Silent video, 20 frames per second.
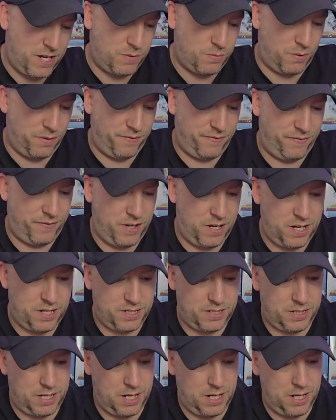This one
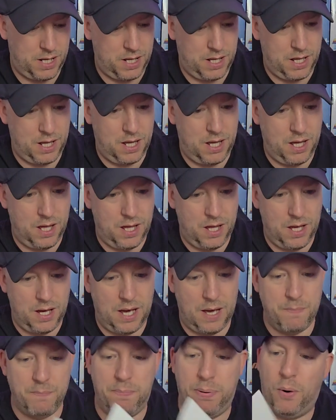first.
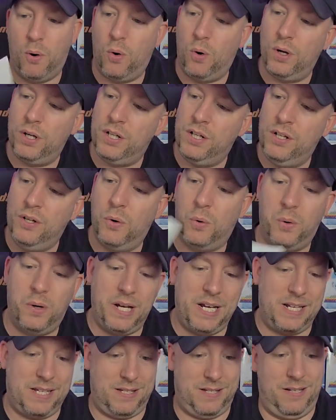Important
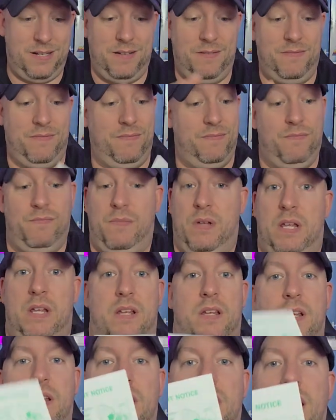notice.
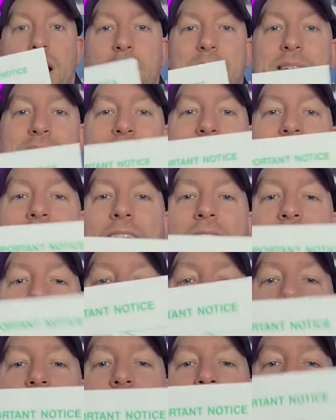I mean, again,